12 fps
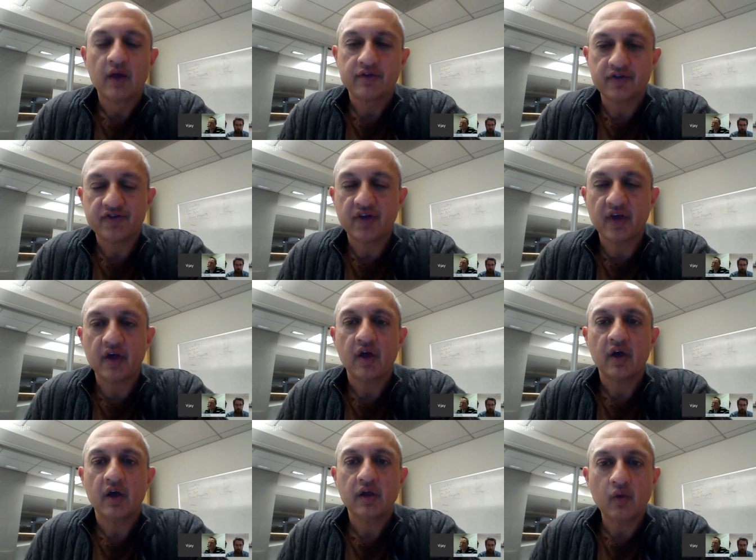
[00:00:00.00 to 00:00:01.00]
Just say,
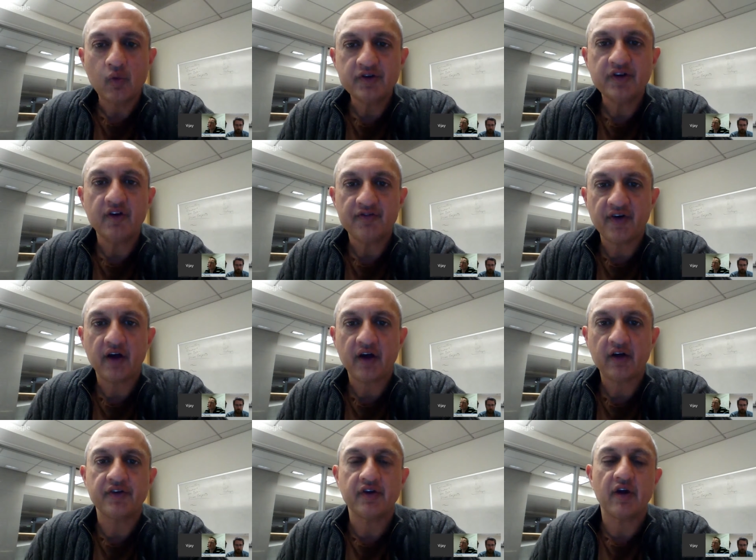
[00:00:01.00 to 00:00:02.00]
which kind of
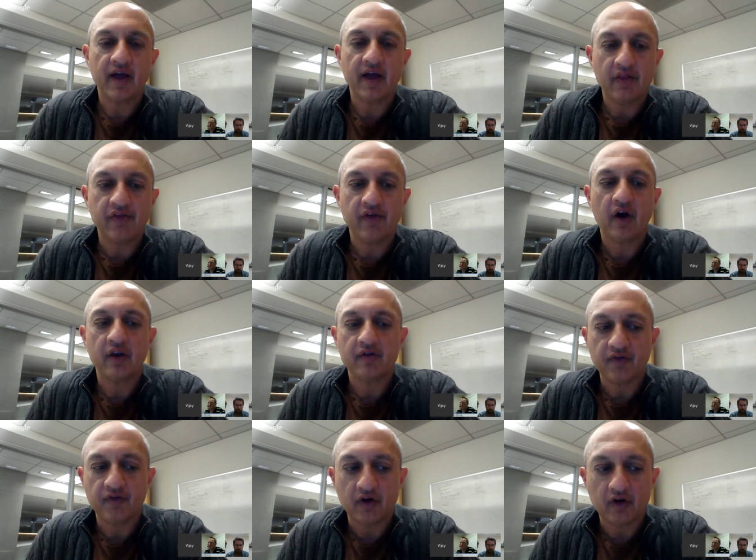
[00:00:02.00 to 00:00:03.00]
faculty are hands-on,
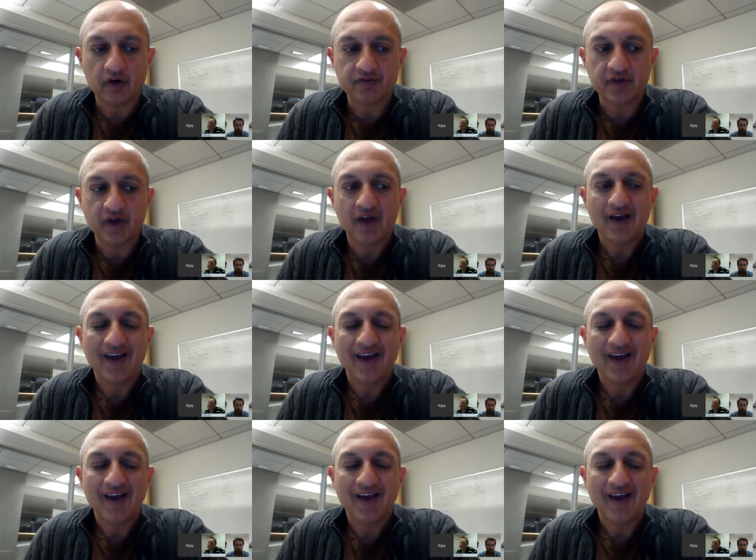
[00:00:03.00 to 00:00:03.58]
involved,